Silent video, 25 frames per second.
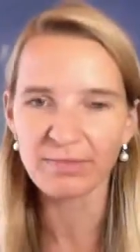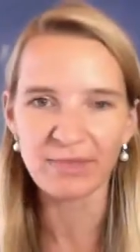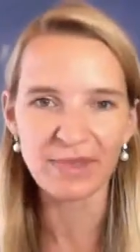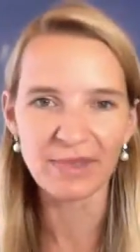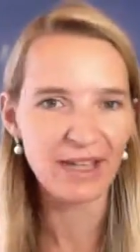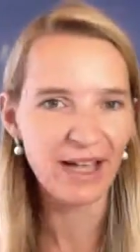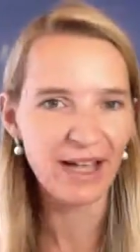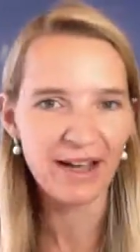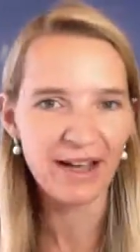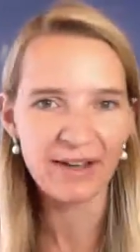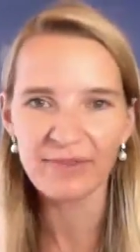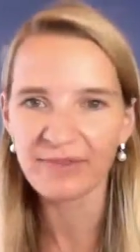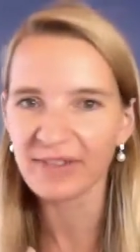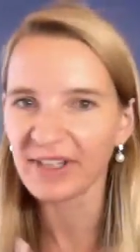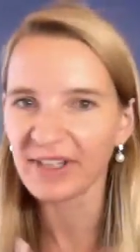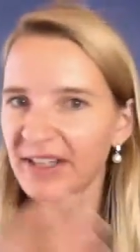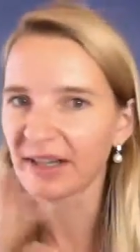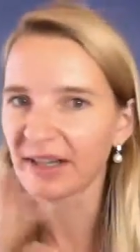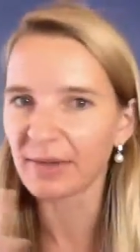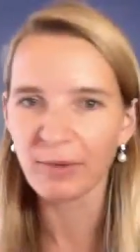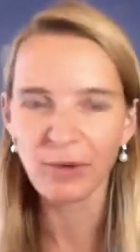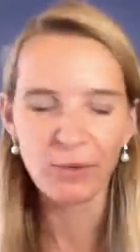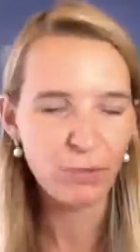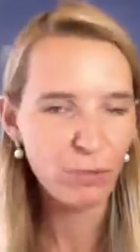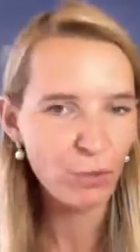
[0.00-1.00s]
love
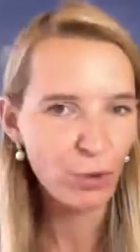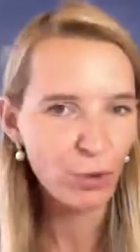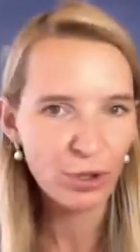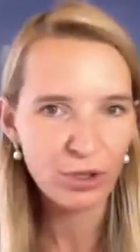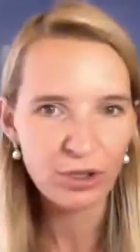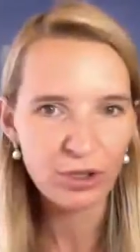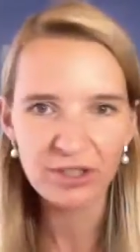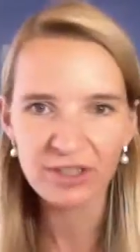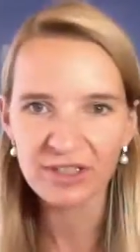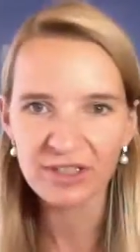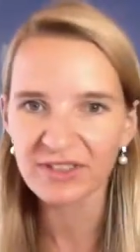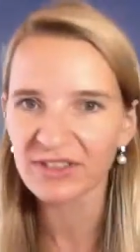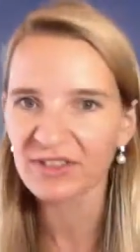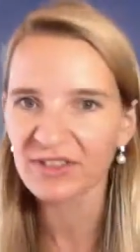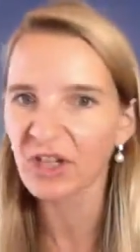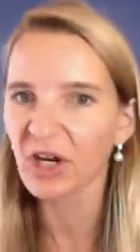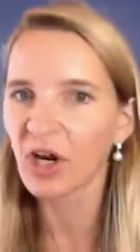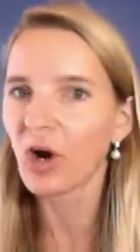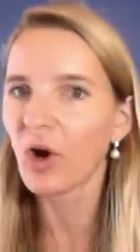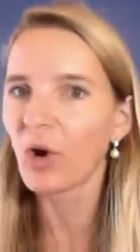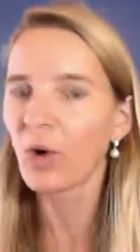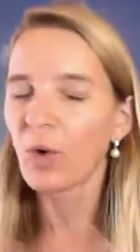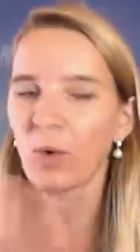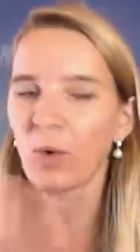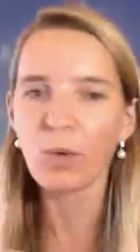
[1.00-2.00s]
either with words
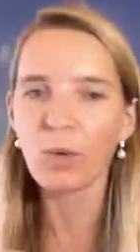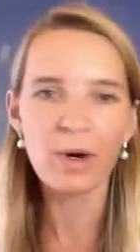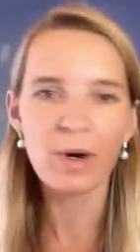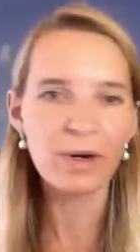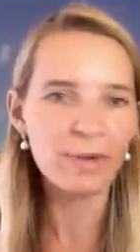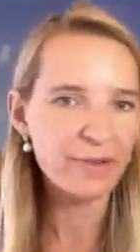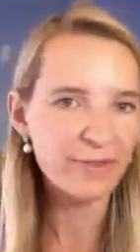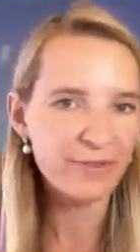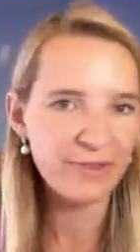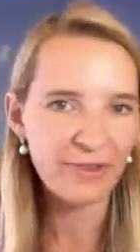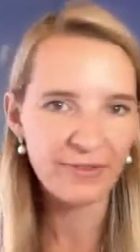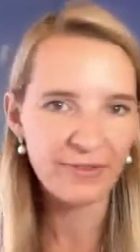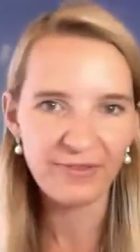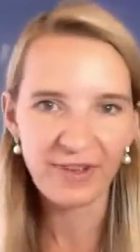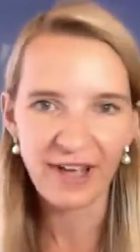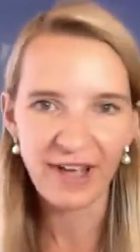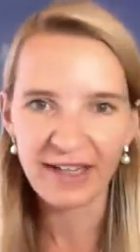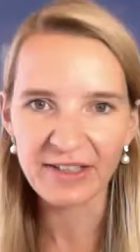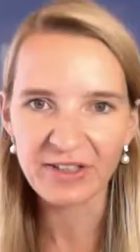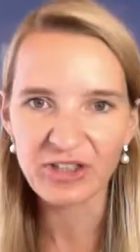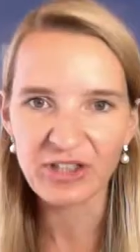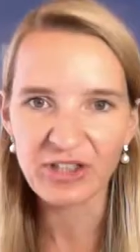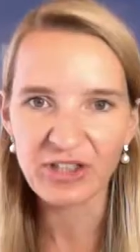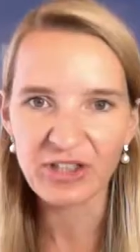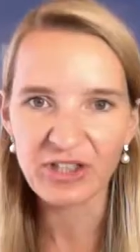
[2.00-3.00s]
or with
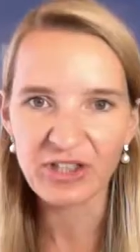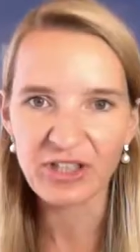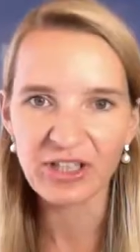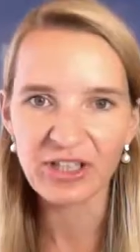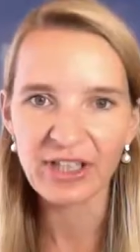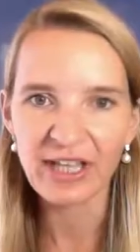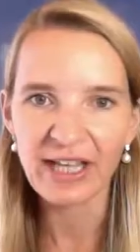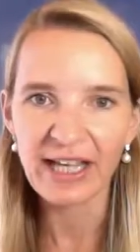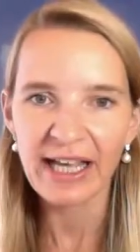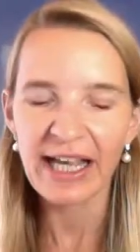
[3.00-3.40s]
affection.